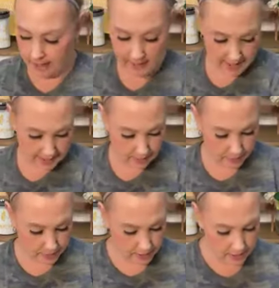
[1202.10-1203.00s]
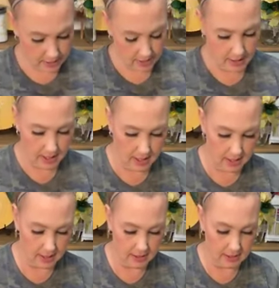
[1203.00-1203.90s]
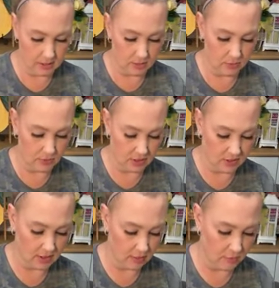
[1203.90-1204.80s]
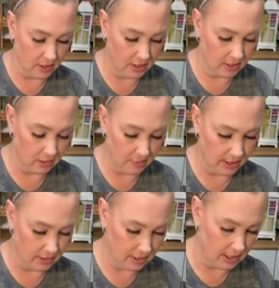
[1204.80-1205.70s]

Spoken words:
ballet slipper, and we're just gonna put a little bit